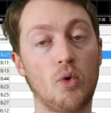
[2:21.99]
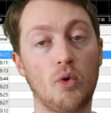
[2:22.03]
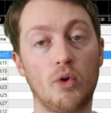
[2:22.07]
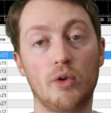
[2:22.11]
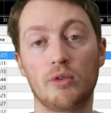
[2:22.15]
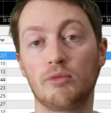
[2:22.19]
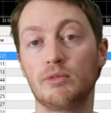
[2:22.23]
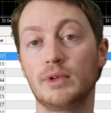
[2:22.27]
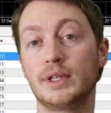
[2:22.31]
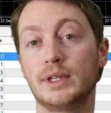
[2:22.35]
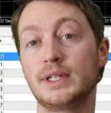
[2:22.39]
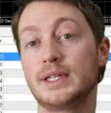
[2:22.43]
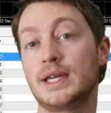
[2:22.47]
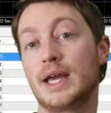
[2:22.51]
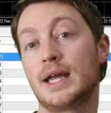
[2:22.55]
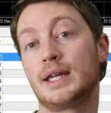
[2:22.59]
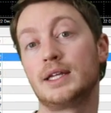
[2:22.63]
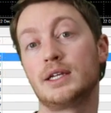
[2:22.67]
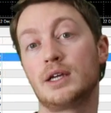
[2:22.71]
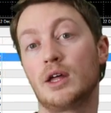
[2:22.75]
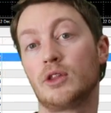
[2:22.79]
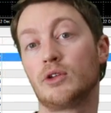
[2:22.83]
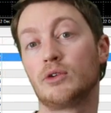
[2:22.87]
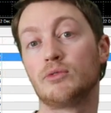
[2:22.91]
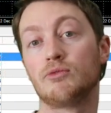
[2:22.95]
or really
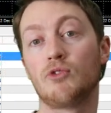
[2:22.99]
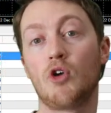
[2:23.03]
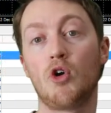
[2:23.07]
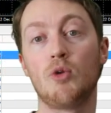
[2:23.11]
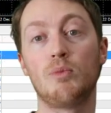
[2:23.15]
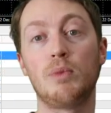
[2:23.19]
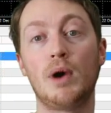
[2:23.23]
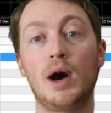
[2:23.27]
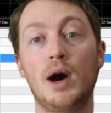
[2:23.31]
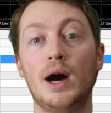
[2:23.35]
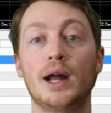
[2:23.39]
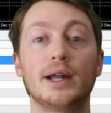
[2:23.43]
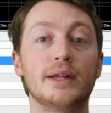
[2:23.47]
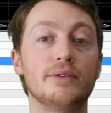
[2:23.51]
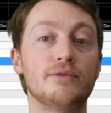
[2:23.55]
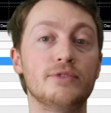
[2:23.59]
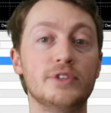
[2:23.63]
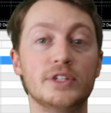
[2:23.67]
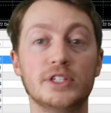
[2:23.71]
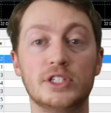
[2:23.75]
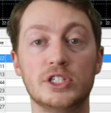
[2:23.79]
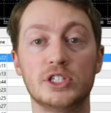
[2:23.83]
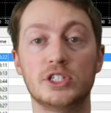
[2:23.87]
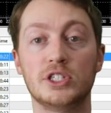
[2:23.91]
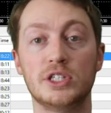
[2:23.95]
any other robot
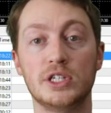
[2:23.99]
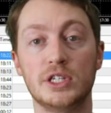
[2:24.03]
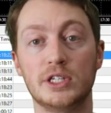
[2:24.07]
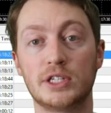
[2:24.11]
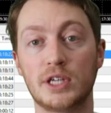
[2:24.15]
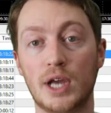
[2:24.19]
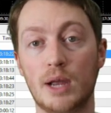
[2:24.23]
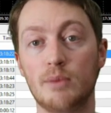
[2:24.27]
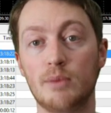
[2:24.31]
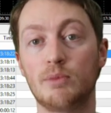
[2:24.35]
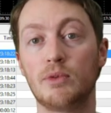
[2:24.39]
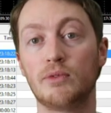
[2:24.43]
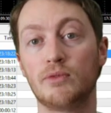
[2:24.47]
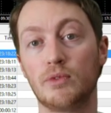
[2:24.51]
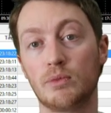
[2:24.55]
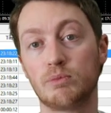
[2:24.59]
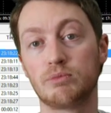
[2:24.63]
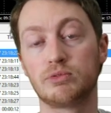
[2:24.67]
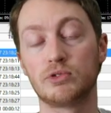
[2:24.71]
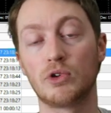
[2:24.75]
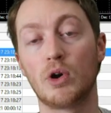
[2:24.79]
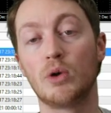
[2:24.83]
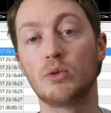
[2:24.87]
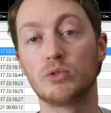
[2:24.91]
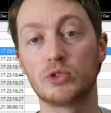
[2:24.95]
if this is the type of
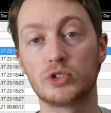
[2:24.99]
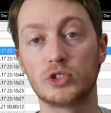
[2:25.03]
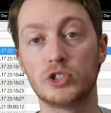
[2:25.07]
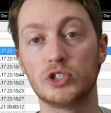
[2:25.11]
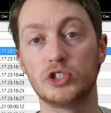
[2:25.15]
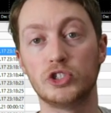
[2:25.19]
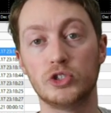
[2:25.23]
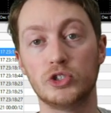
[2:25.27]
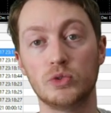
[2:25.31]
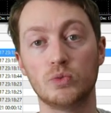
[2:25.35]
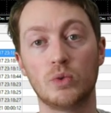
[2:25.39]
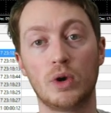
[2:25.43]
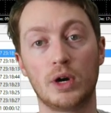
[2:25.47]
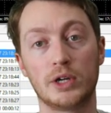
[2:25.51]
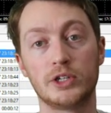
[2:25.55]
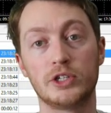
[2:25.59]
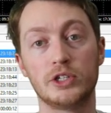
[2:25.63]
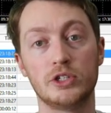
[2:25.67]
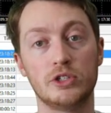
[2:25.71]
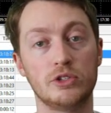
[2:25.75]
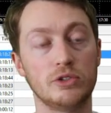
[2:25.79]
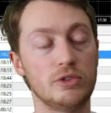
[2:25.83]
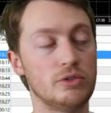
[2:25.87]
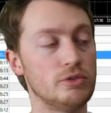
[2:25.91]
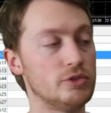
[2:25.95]
approach that you want
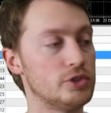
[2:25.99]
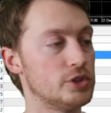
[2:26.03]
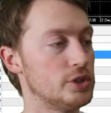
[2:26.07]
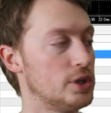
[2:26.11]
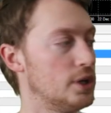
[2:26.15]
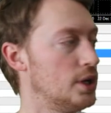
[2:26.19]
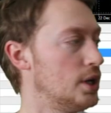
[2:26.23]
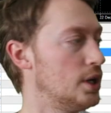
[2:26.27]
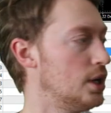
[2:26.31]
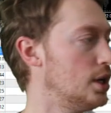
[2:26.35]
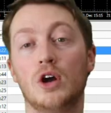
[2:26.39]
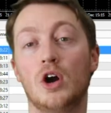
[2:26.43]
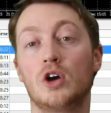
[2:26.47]
to use.